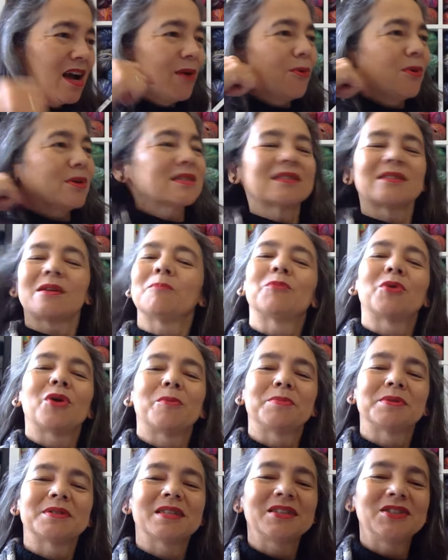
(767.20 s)
Wasn't on
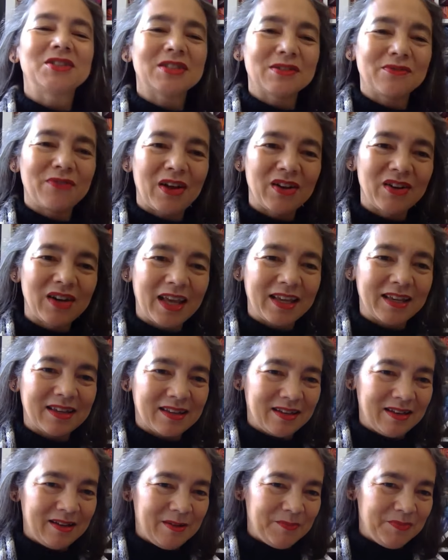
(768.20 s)
purpose. I just felt
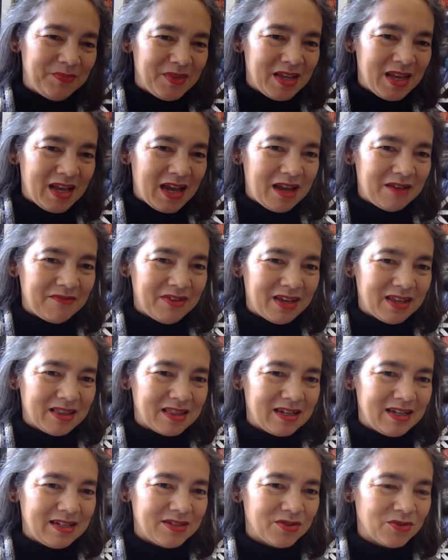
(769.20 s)
like having
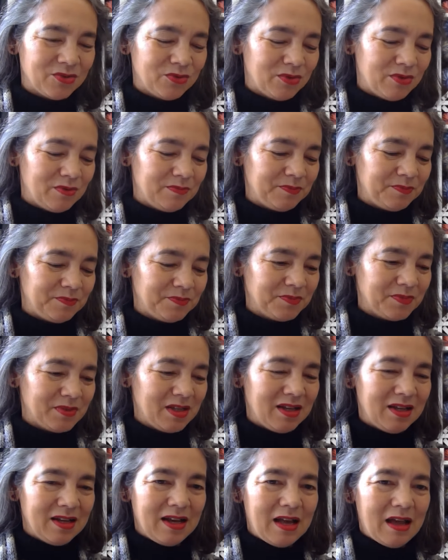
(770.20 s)
the little
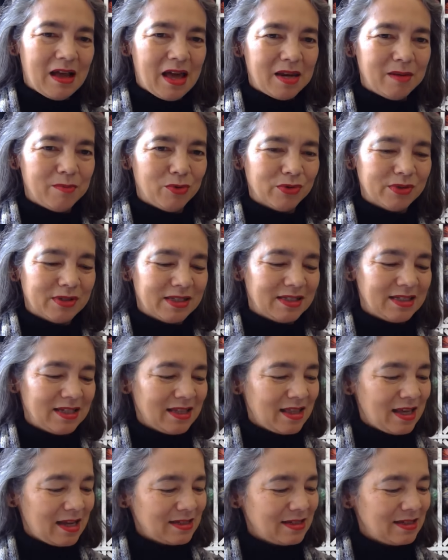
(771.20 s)
animal
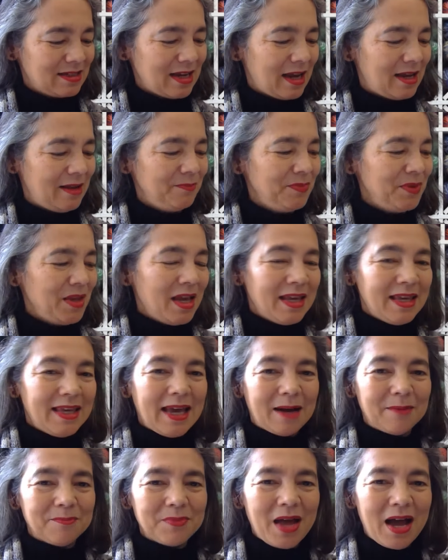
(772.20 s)
sitting there today.
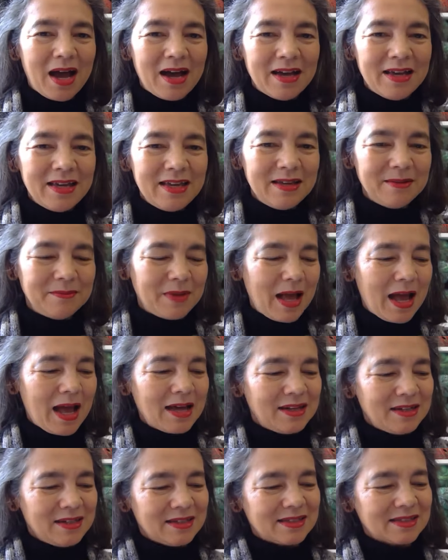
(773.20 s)
Yeah, I
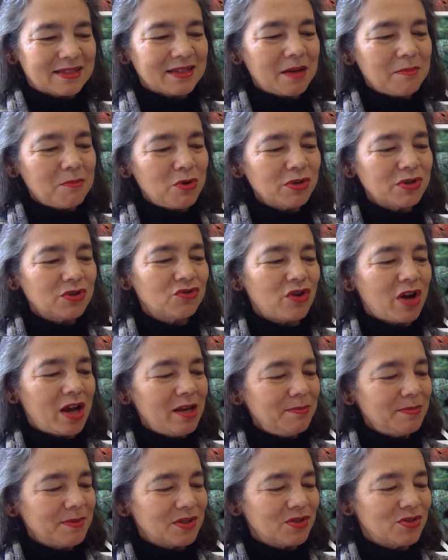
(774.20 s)
added some more
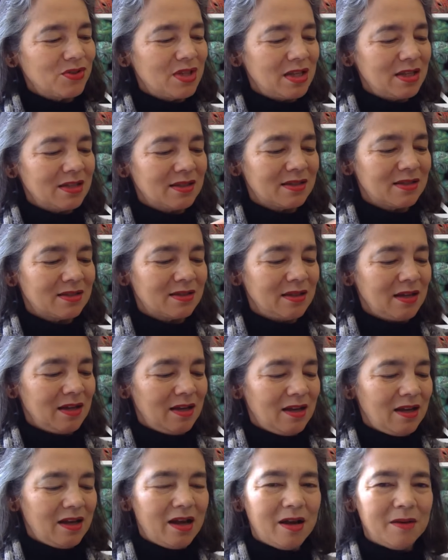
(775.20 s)
stripes to this
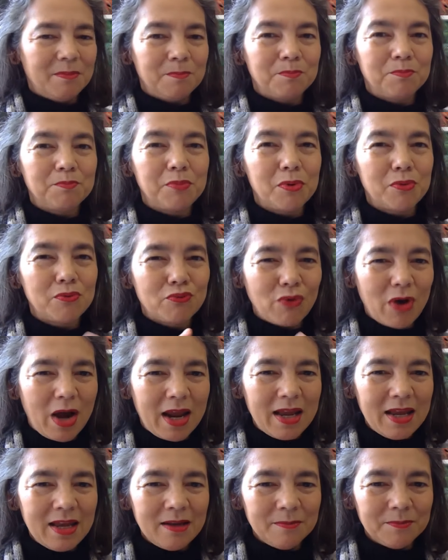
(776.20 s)

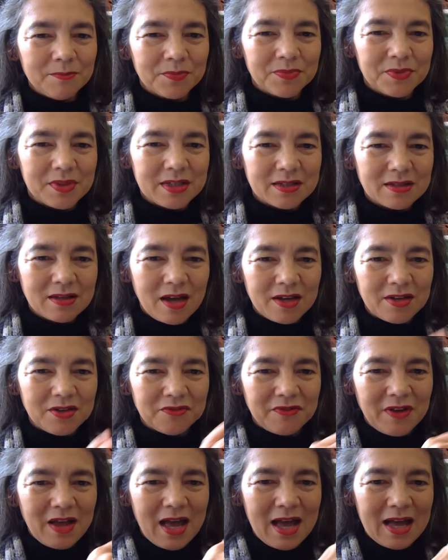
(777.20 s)
beret, this kind
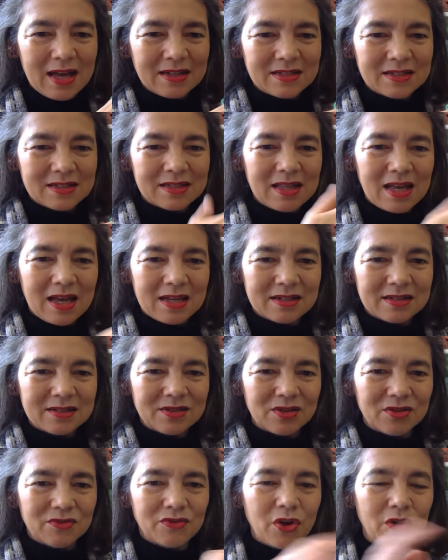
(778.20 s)
of hat that
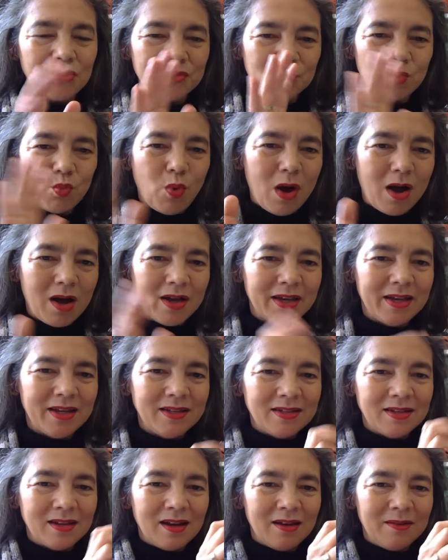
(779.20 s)
sort of goes wide